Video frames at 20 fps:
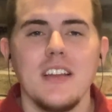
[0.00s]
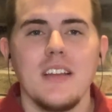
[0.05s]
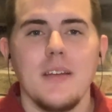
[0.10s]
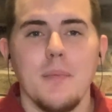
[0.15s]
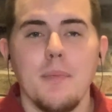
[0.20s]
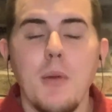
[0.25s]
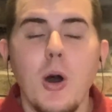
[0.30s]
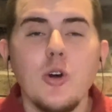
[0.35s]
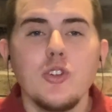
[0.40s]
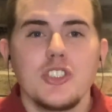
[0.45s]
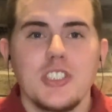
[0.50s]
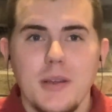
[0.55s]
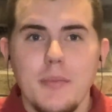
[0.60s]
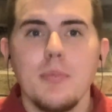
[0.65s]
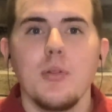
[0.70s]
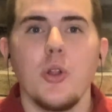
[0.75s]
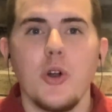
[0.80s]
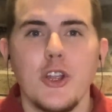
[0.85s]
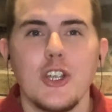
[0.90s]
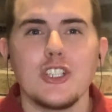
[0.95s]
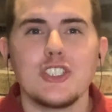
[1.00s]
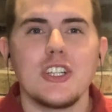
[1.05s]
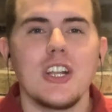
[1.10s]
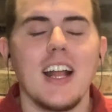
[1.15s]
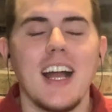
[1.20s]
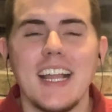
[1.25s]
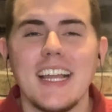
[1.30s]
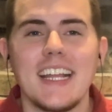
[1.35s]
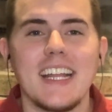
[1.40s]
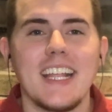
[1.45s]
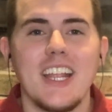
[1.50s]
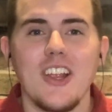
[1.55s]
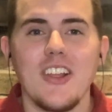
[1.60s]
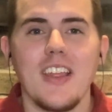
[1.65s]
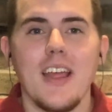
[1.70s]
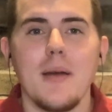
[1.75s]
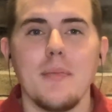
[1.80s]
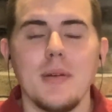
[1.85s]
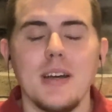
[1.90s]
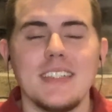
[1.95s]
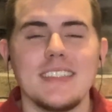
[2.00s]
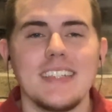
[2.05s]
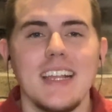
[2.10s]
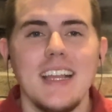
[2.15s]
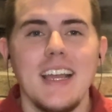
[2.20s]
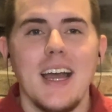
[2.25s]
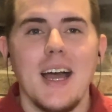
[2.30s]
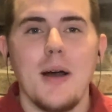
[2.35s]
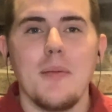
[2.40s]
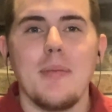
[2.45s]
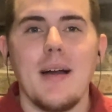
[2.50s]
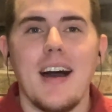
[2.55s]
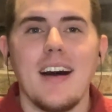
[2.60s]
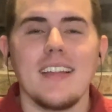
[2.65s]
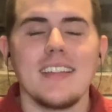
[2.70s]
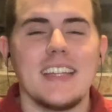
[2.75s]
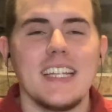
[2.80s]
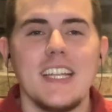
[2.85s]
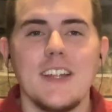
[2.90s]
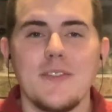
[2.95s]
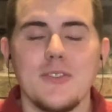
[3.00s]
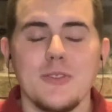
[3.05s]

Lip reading: Most employers are not going to care that much about the difference